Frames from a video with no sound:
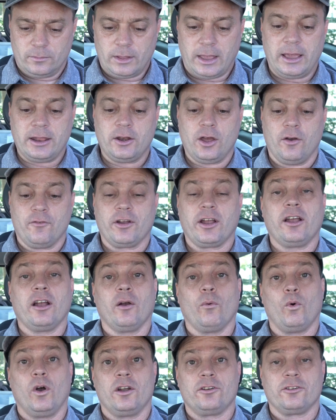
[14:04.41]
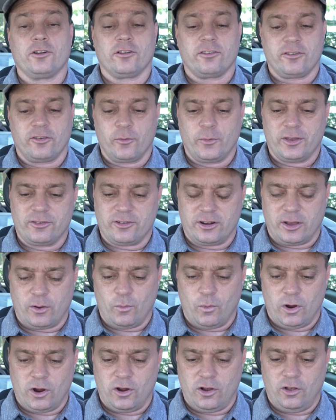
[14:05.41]
And over here at Wonders of the
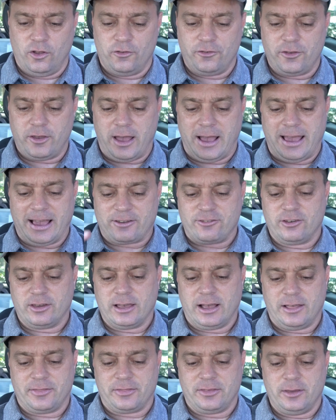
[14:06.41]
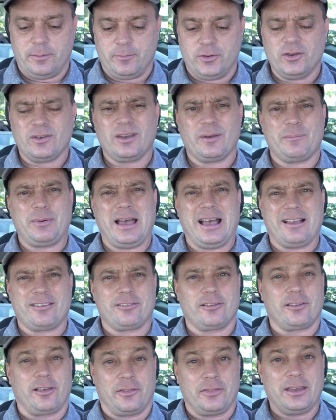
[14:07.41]
Wizarding World, I actually got the Puking
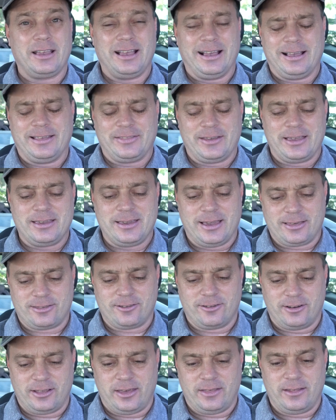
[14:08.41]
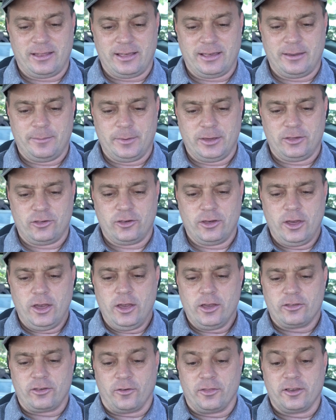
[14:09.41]
Passes. I think I got that yesterday, that image.
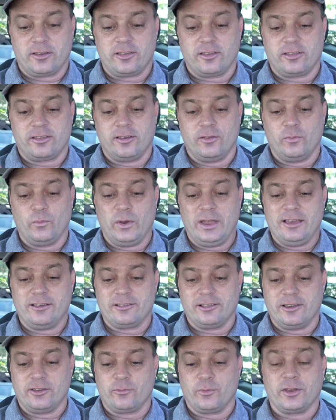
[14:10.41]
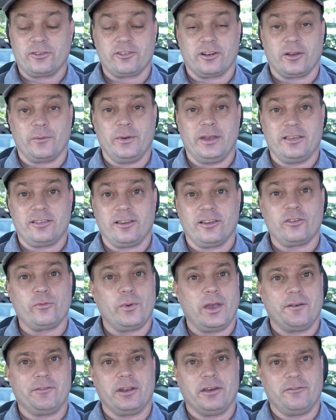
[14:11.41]
So this is in Weasley's Wizarding Wheezes.
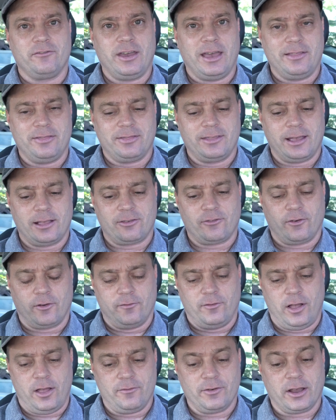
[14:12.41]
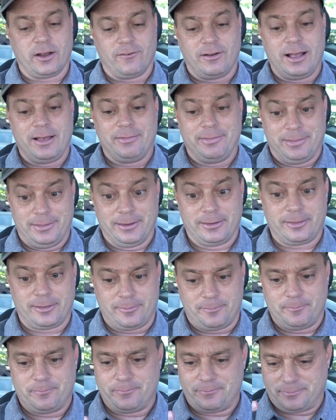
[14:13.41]
We have an event that's revolving around
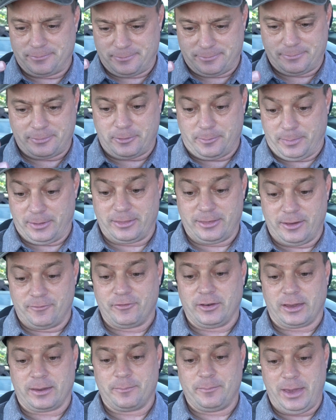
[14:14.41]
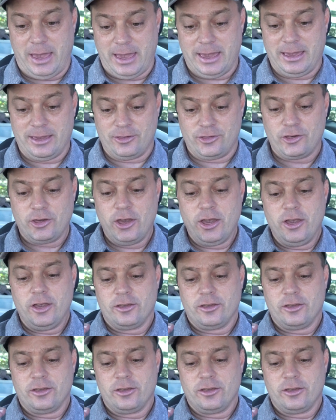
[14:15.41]
this specific page.